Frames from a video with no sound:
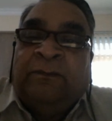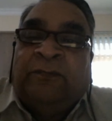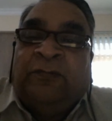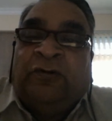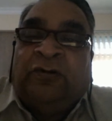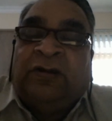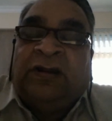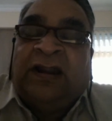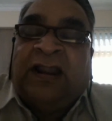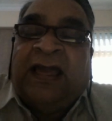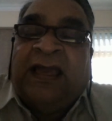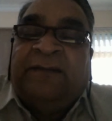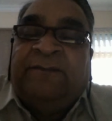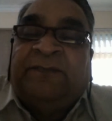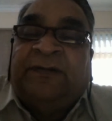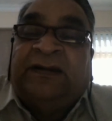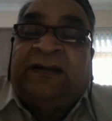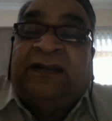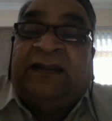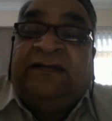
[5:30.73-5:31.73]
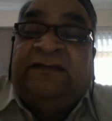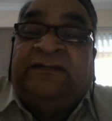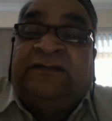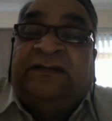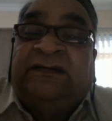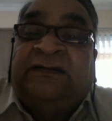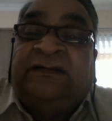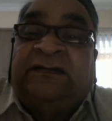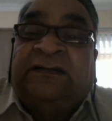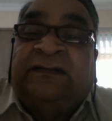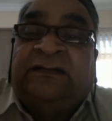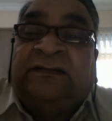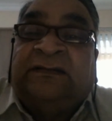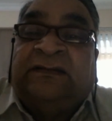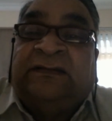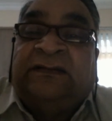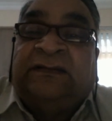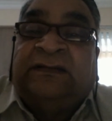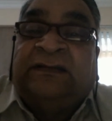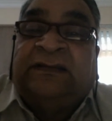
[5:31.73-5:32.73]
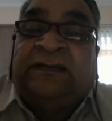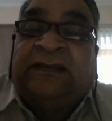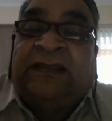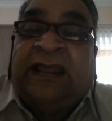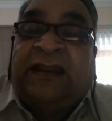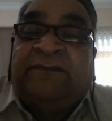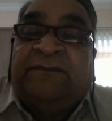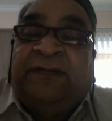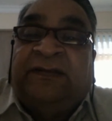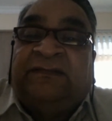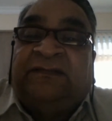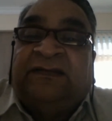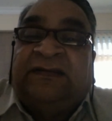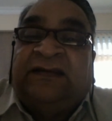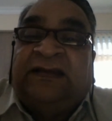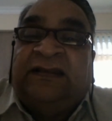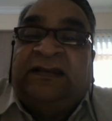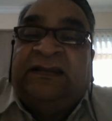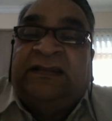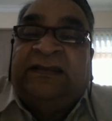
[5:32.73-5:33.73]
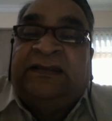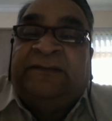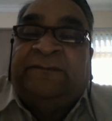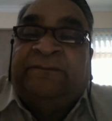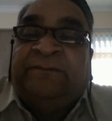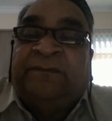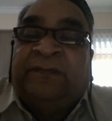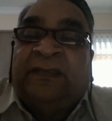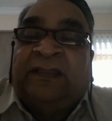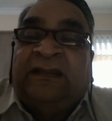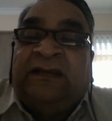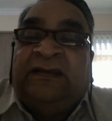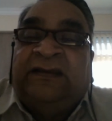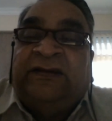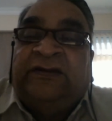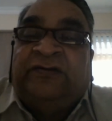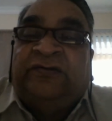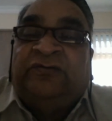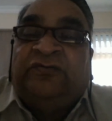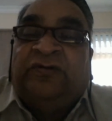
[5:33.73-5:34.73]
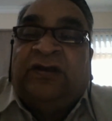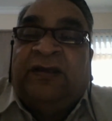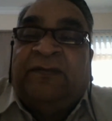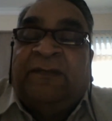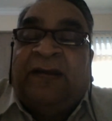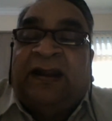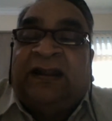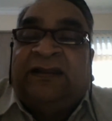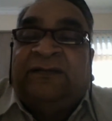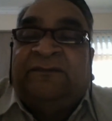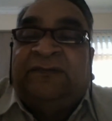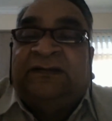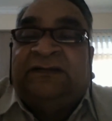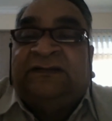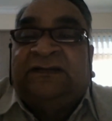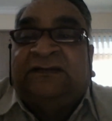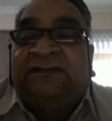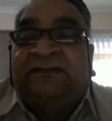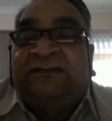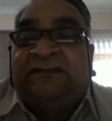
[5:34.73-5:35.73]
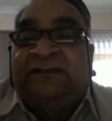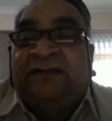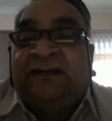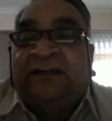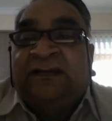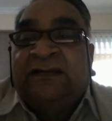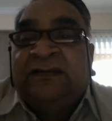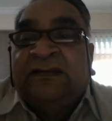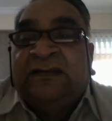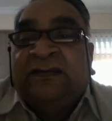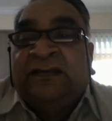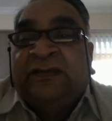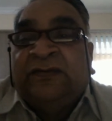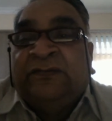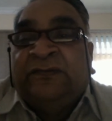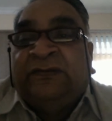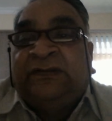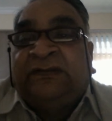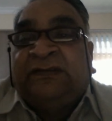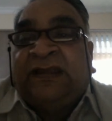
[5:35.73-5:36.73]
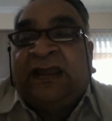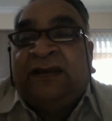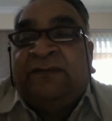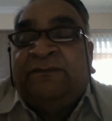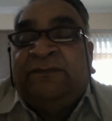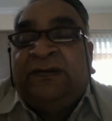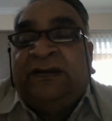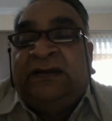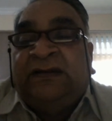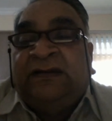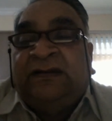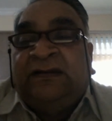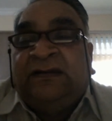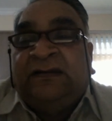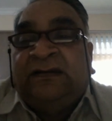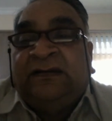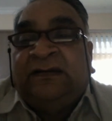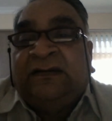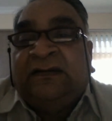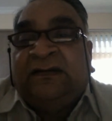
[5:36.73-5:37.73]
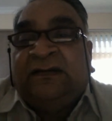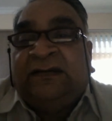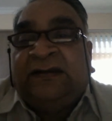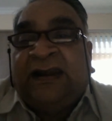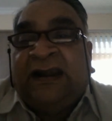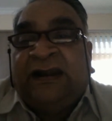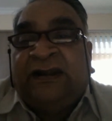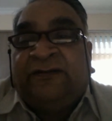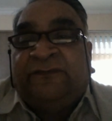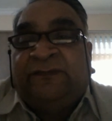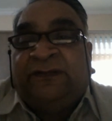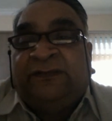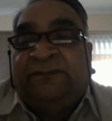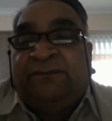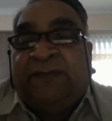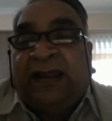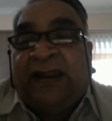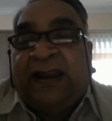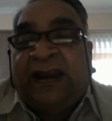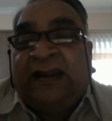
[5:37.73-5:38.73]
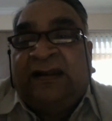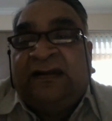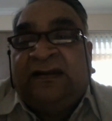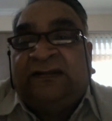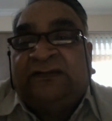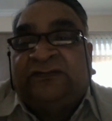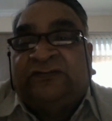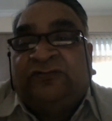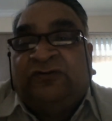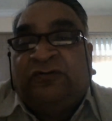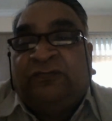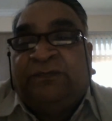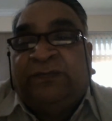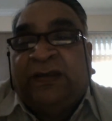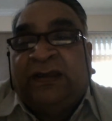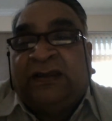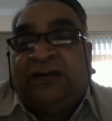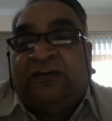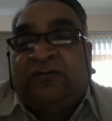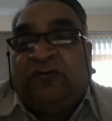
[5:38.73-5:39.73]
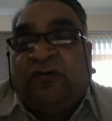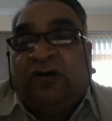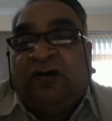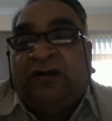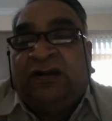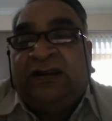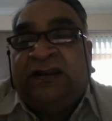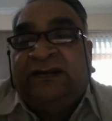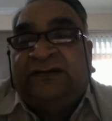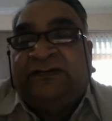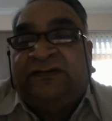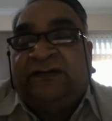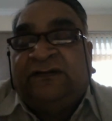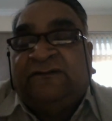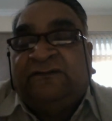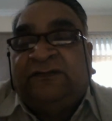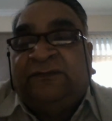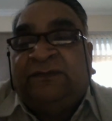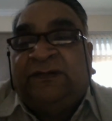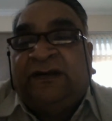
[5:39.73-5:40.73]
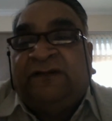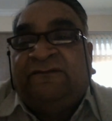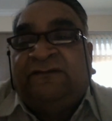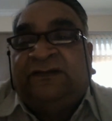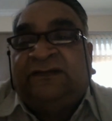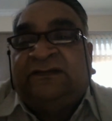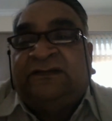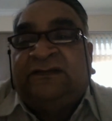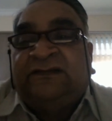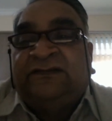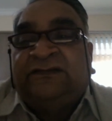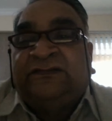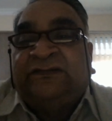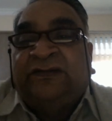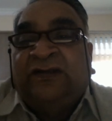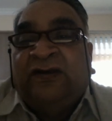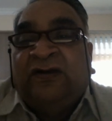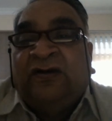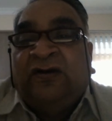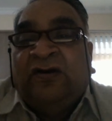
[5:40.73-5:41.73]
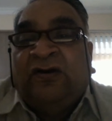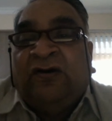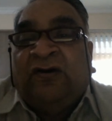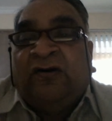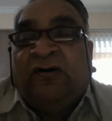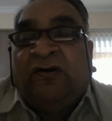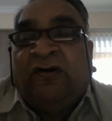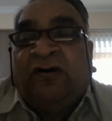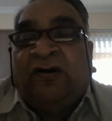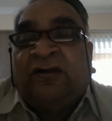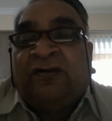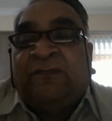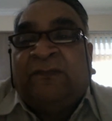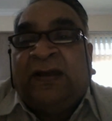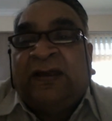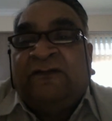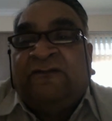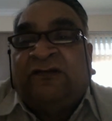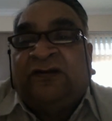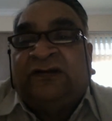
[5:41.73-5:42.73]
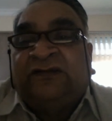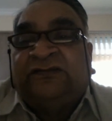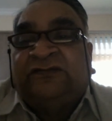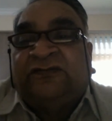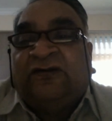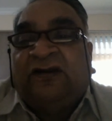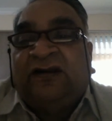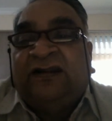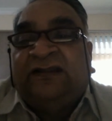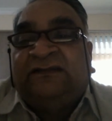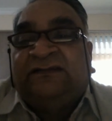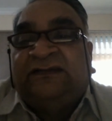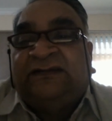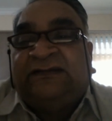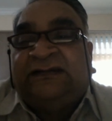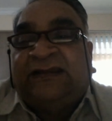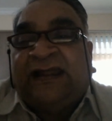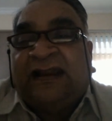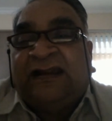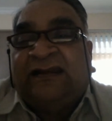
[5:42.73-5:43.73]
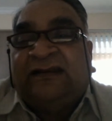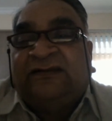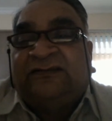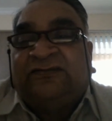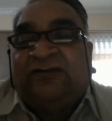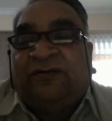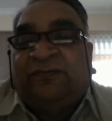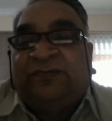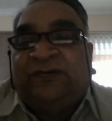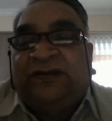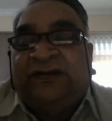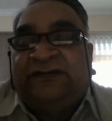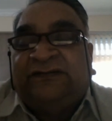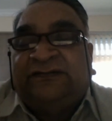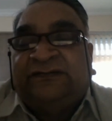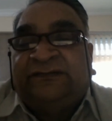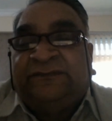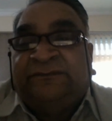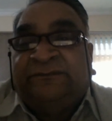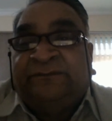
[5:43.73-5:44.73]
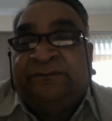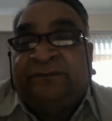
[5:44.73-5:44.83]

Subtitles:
Portal hypertension can basically lead to hematemesis, which can be dealt with by endoscopic coagulation of the blood vessels or by what is called as the Tanner's operation